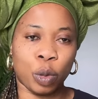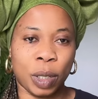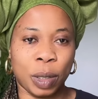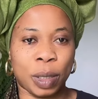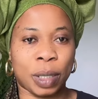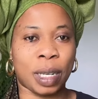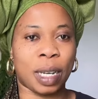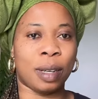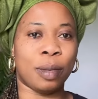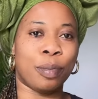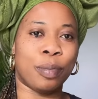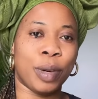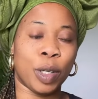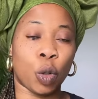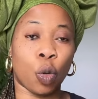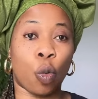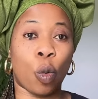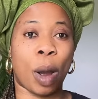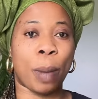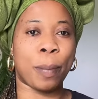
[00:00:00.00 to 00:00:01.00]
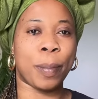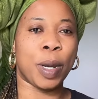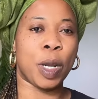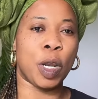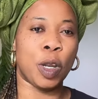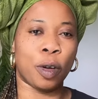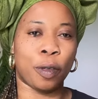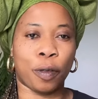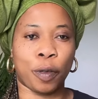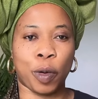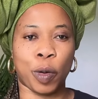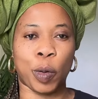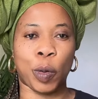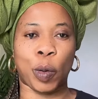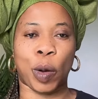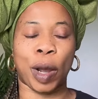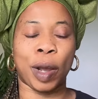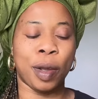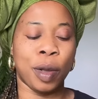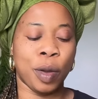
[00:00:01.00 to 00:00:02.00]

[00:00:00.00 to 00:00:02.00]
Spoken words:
celebrate 1 million followers.